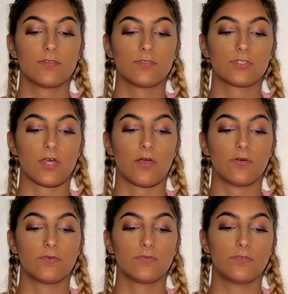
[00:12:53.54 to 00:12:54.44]

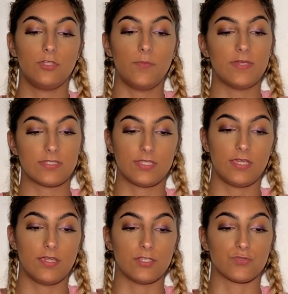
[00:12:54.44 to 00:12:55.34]
So
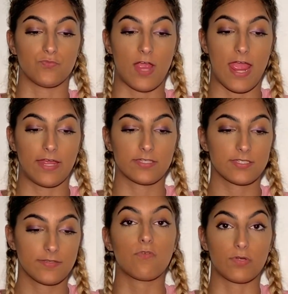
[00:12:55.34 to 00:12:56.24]
UBC is ranked
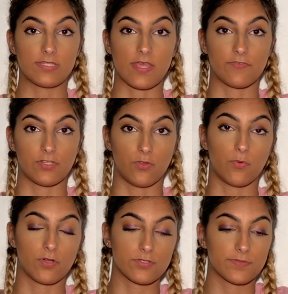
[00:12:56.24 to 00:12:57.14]
47 in the
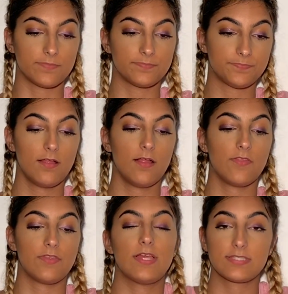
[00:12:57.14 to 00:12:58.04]
world.
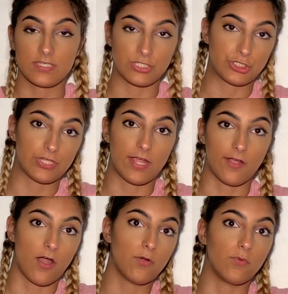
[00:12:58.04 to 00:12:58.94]
The next decision I
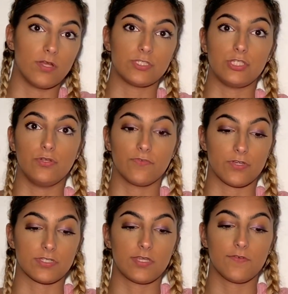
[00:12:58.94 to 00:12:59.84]
got was
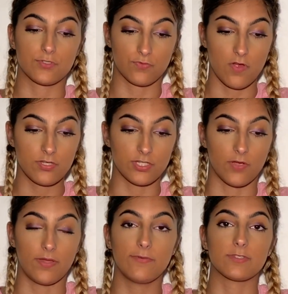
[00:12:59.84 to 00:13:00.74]
University of
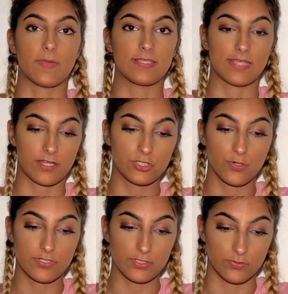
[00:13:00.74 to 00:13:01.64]
Toronto. It was my 2nd choice